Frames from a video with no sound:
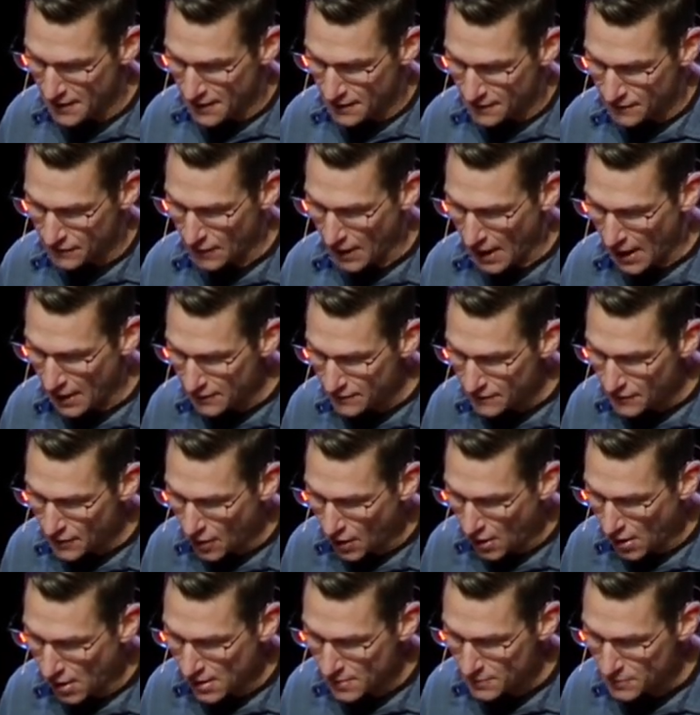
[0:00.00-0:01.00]
For out of the
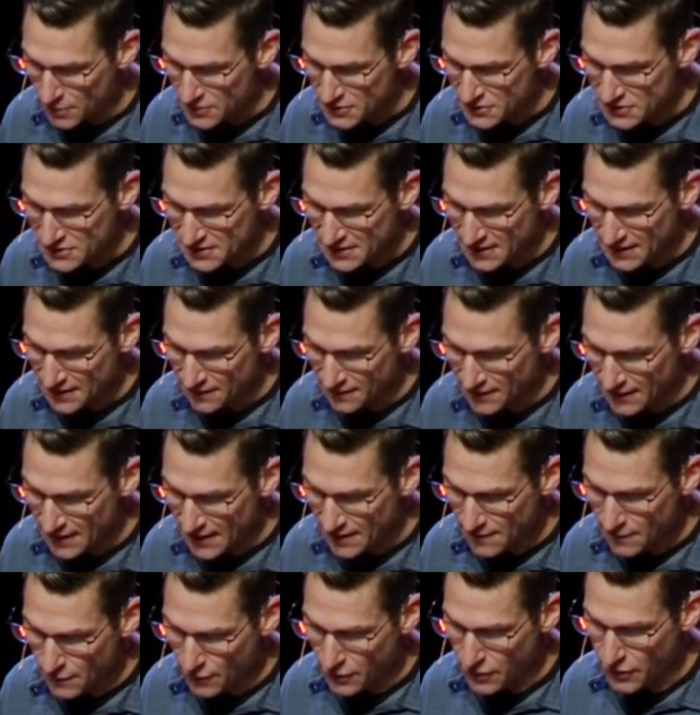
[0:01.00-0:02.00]
heart perceive
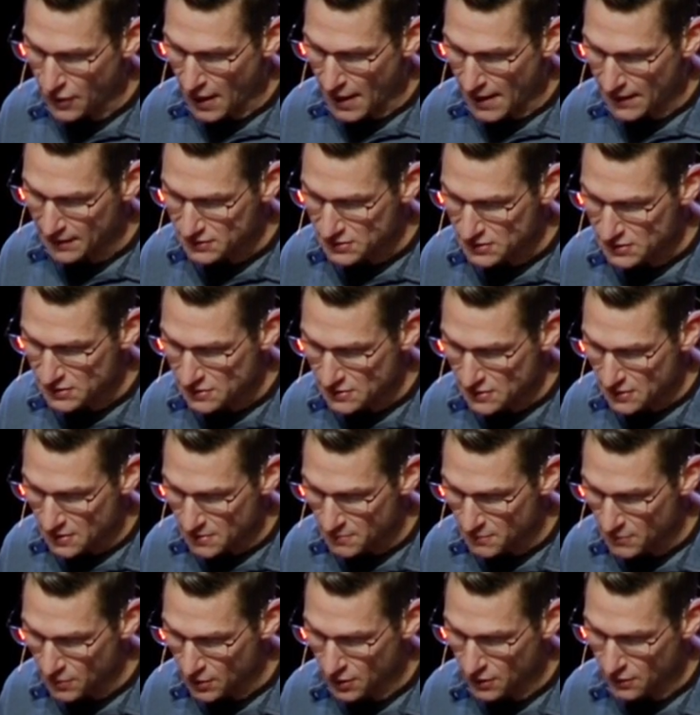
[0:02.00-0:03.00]
evil thoughts,
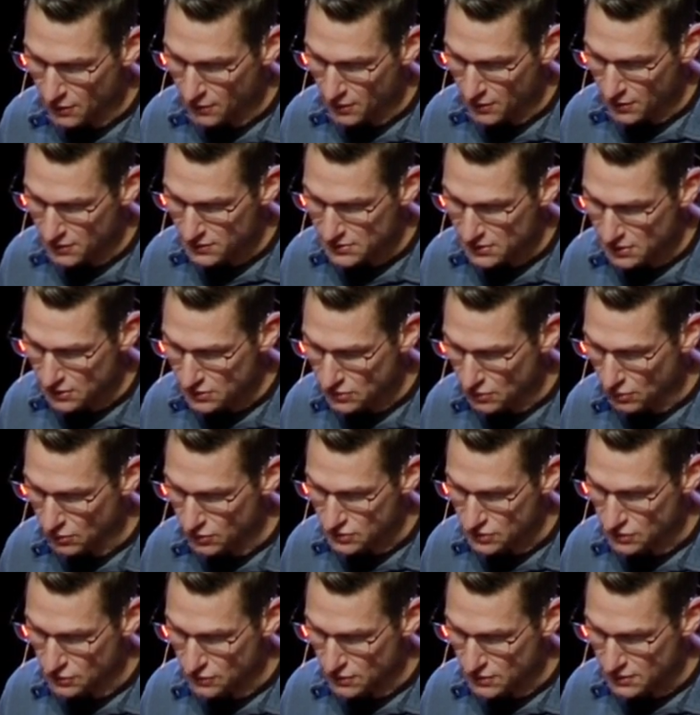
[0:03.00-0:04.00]
murderers,
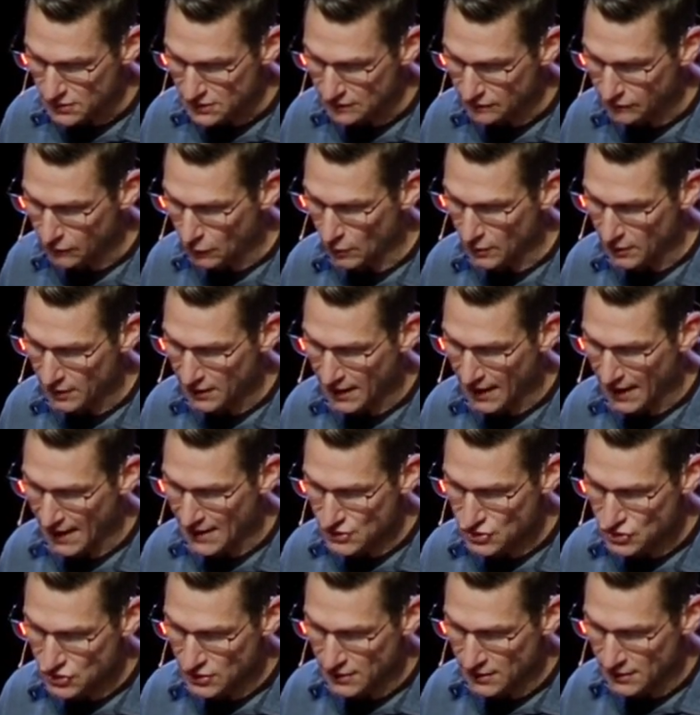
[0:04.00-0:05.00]
adulterers,
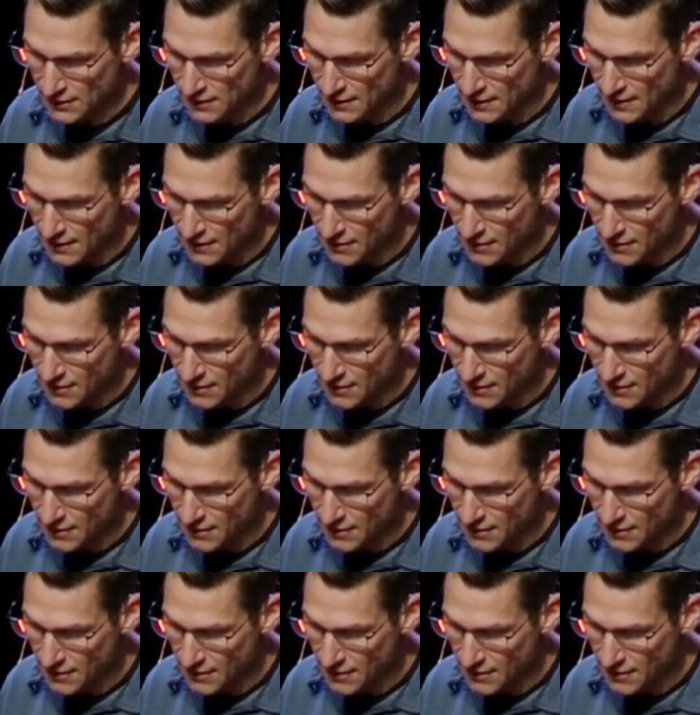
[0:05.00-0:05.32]
fornication,